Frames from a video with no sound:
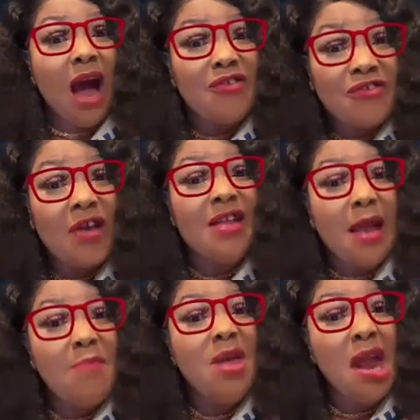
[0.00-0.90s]
To me,
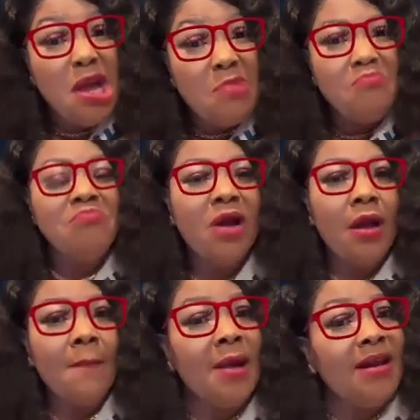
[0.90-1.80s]
shenya me and you.
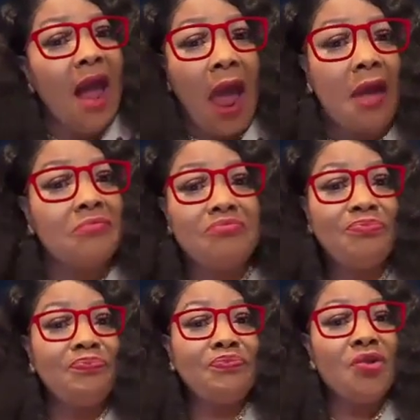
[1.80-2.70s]
Maybe I.
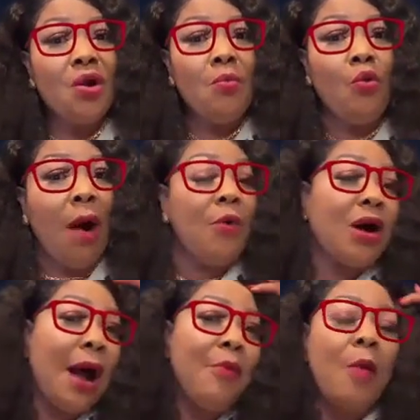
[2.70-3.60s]

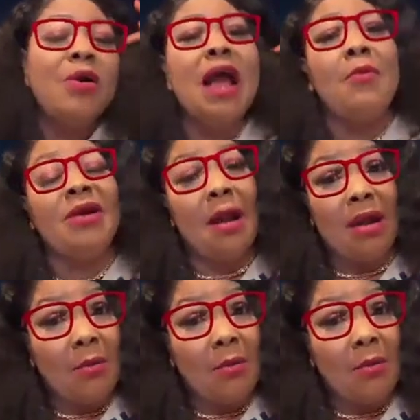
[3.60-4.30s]
Video